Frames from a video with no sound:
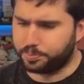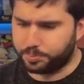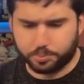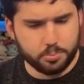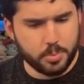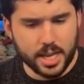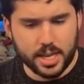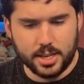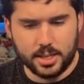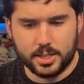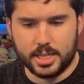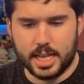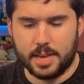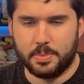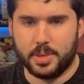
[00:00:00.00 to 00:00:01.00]
making
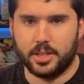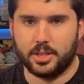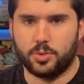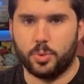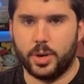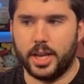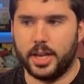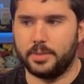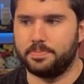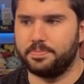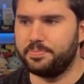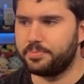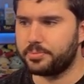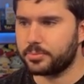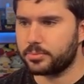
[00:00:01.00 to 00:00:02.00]
statements when
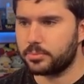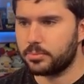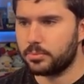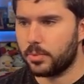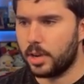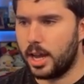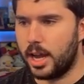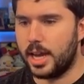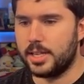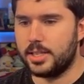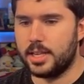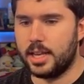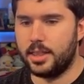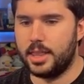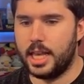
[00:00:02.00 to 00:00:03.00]
I
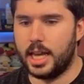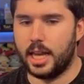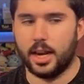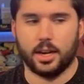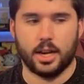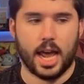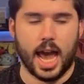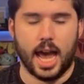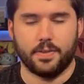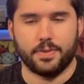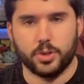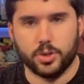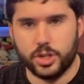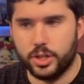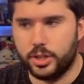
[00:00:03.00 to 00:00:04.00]
said that
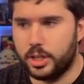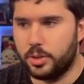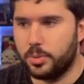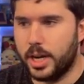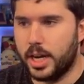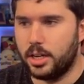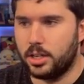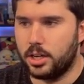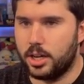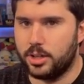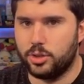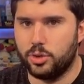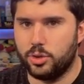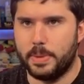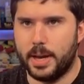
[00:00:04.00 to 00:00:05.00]
after Chilling Reign got
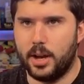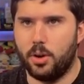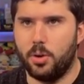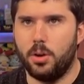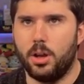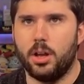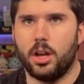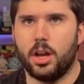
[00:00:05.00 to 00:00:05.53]
to about